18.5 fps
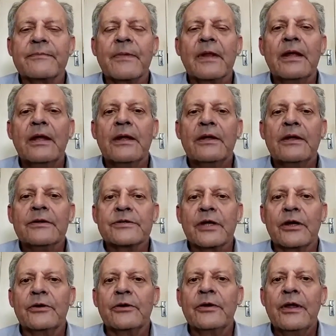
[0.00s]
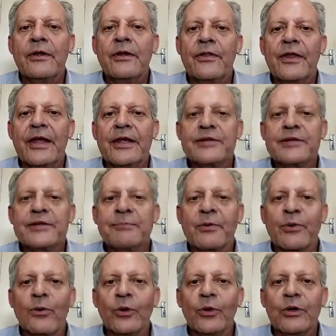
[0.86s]
So there's,
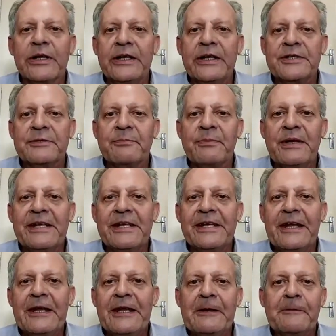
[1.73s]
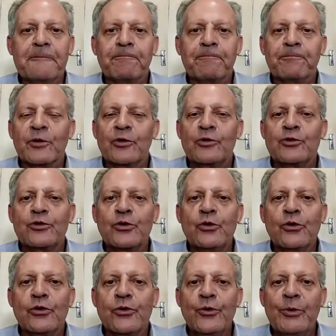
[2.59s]
broadly speaking, two
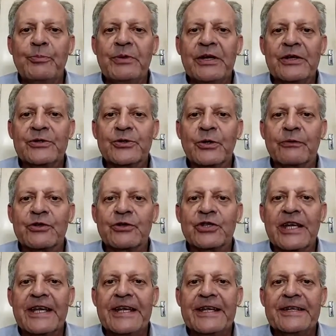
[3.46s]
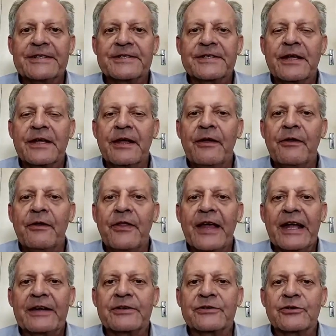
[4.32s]
groupings of shares
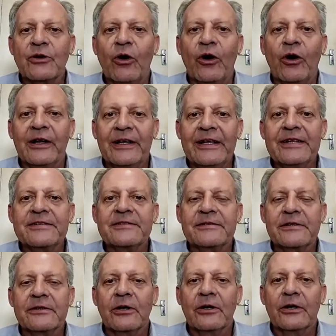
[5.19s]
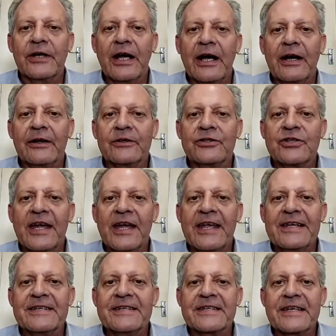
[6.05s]
that are listed on our
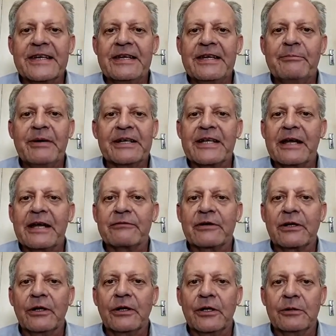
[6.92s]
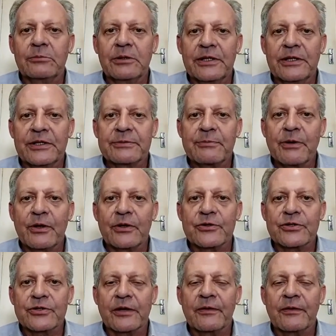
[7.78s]
JSE but have global
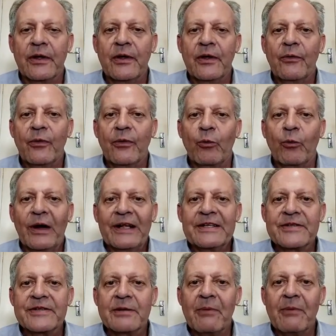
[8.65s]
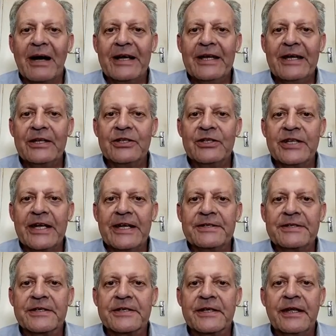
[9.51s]
exposure. The one's the mining
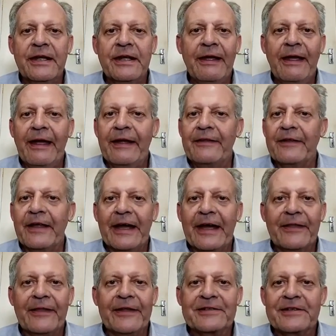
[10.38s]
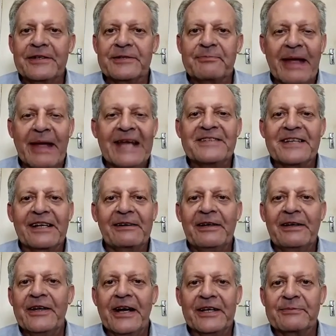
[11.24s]
shares, and the others is basically
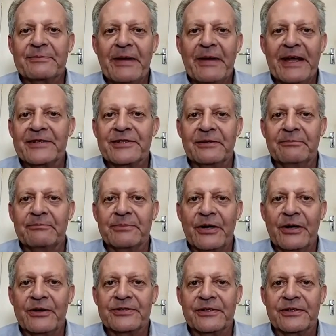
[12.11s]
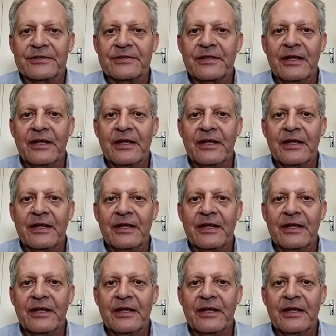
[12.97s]
Naspers and Prosus.